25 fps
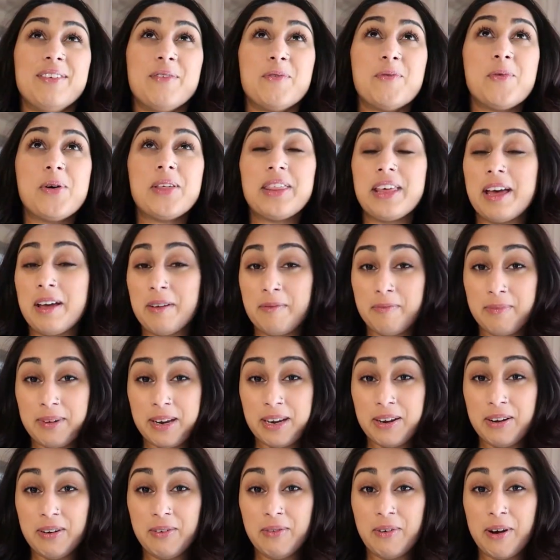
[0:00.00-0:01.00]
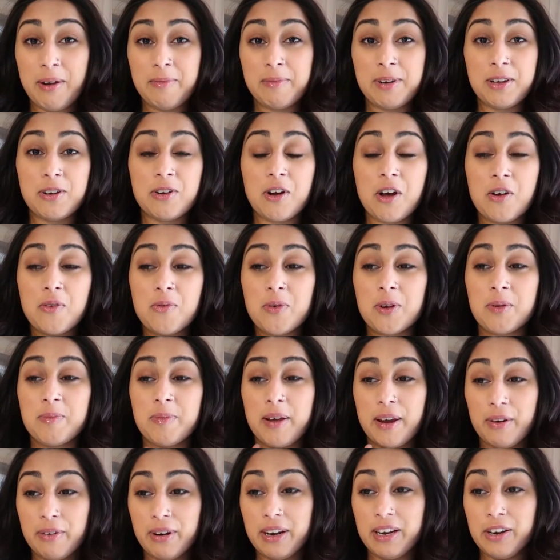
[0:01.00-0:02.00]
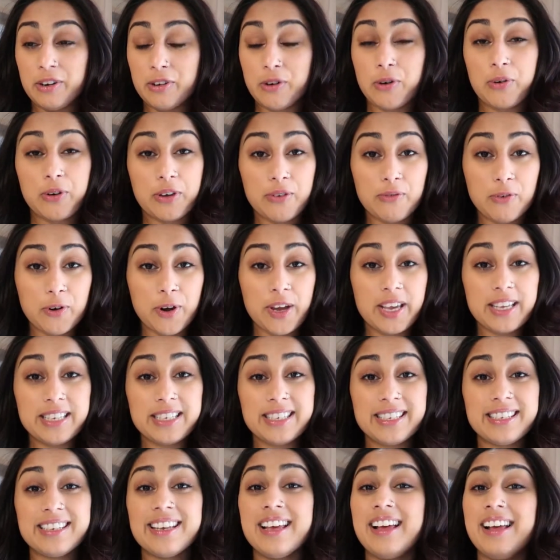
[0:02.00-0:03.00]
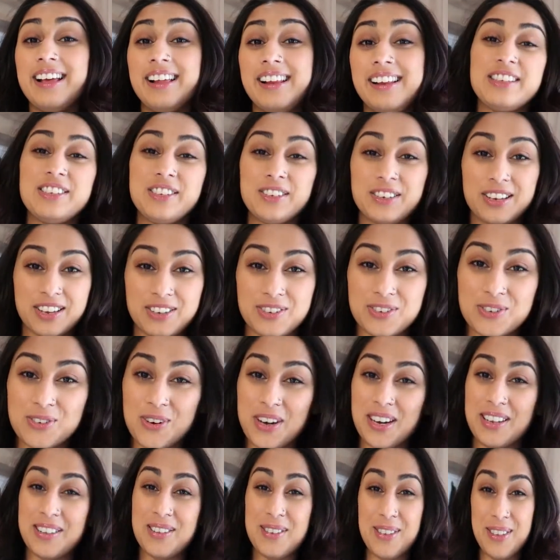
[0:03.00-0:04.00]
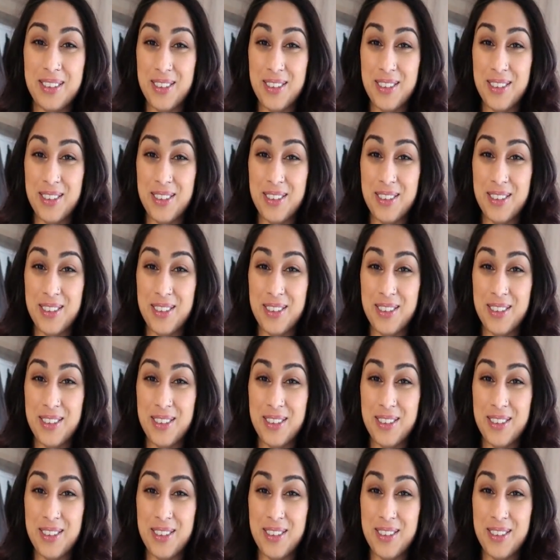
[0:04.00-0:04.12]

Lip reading: Without me rambling on with my really croaky voice, let's get straight into